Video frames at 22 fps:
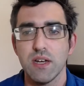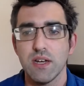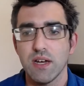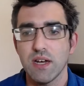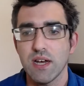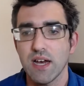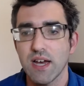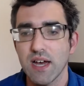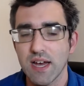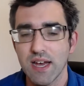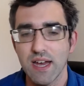
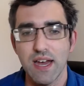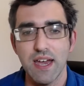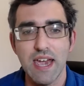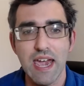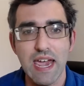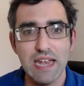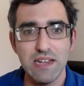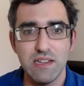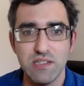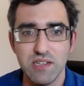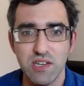I
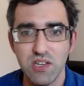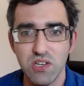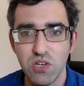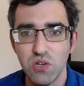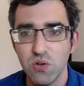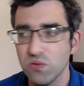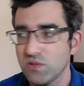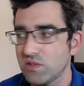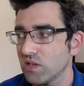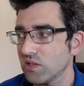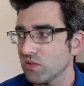hate to
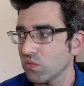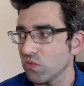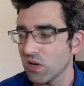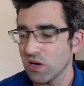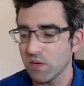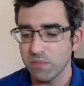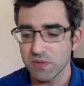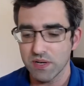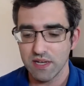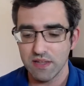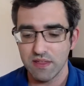use this word,
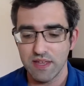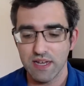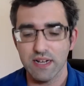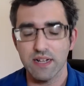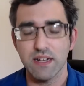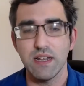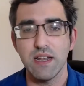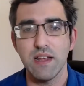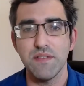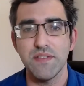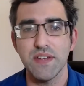but I think
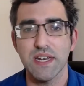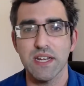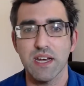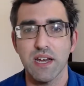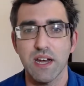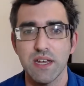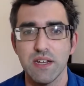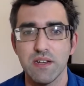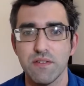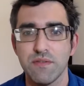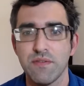live in a
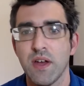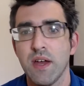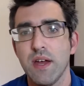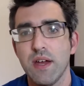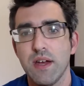kind of